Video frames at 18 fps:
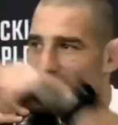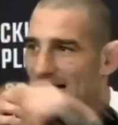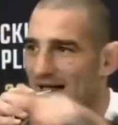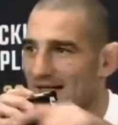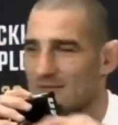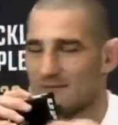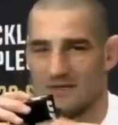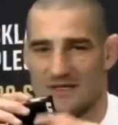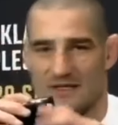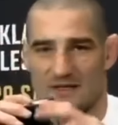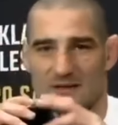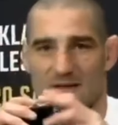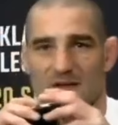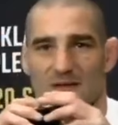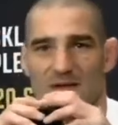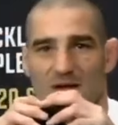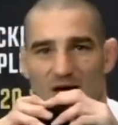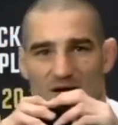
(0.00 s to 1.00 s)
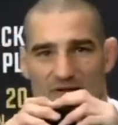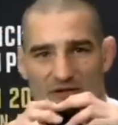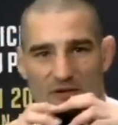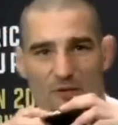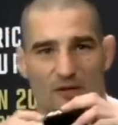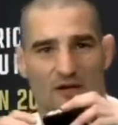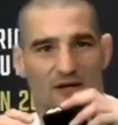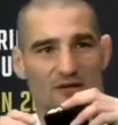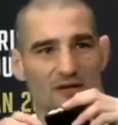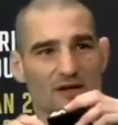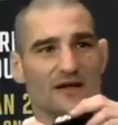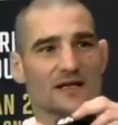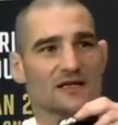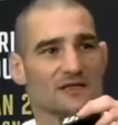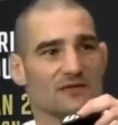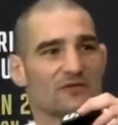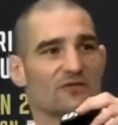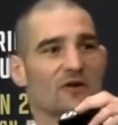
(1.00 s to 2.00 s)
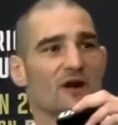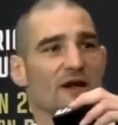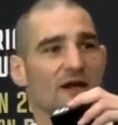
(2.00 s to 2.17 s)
enemy. Uh, you want to look at the